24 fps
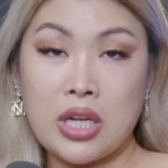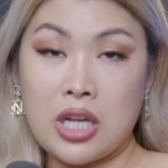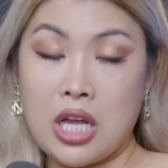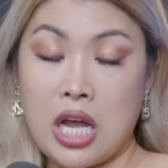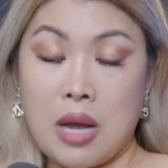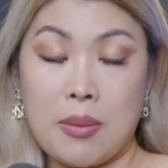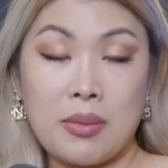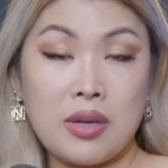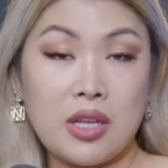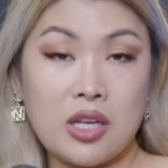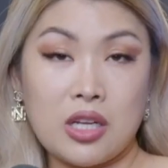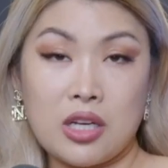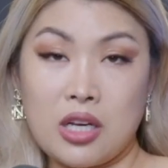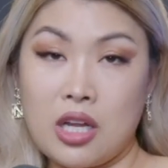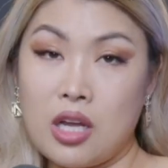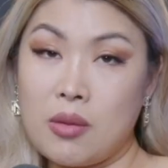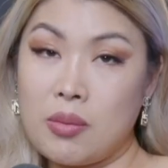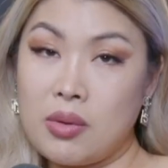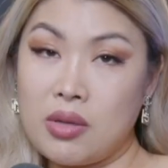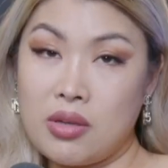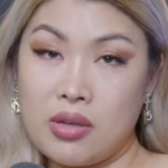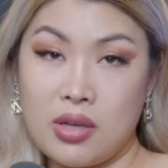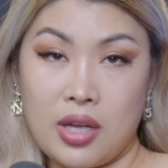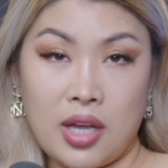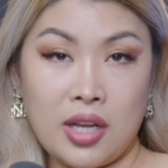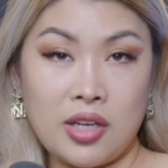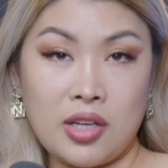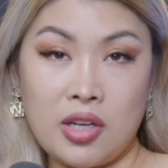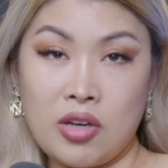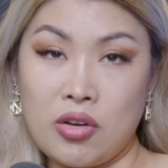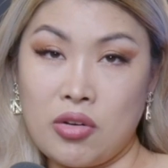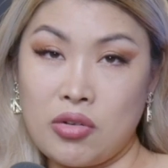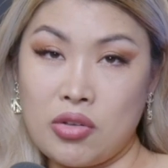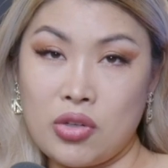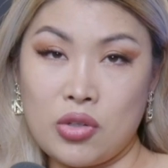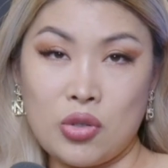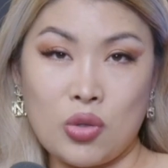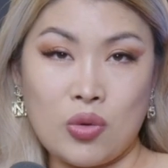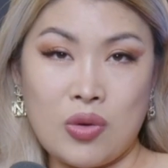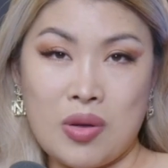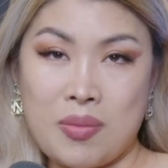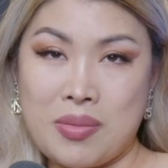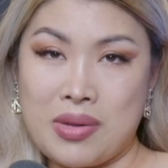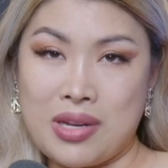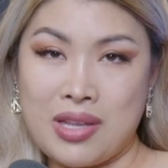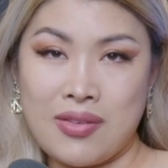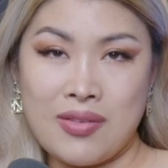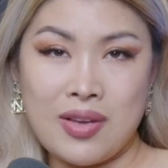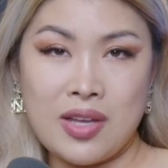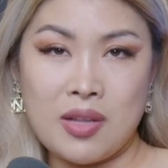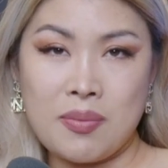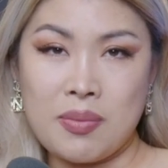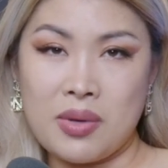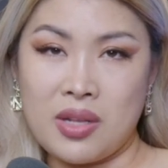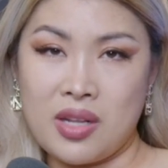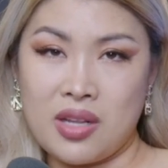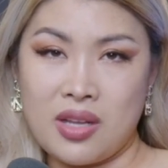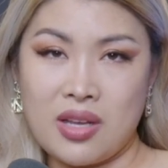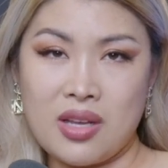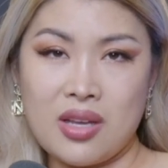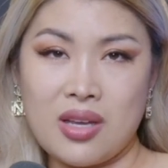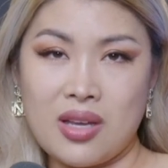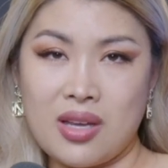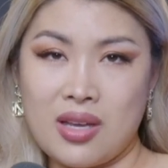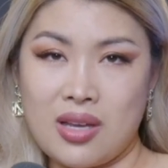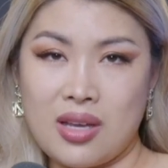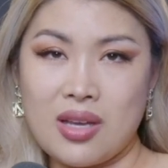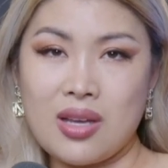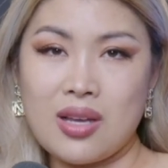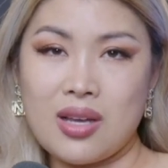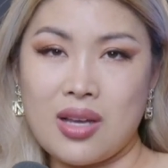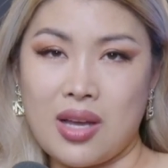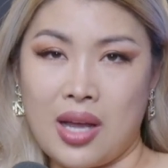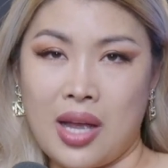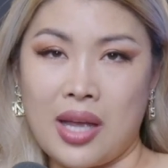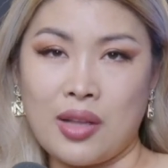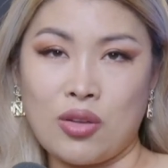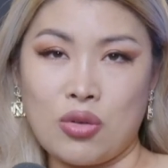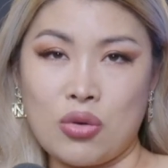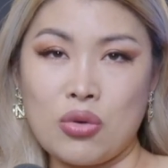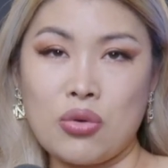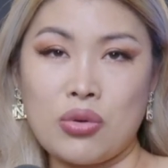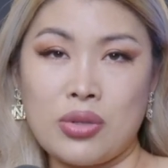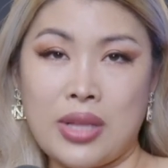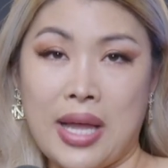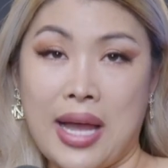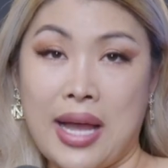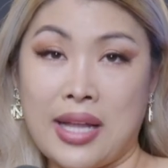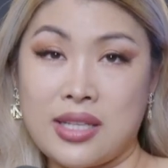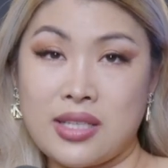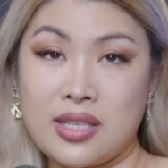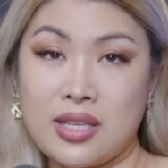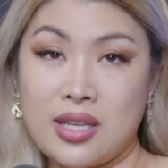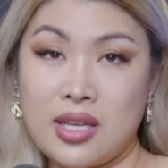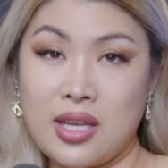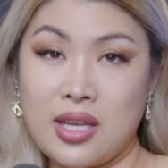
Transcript: a comedy club. I know you don't want to believe it, but I do that.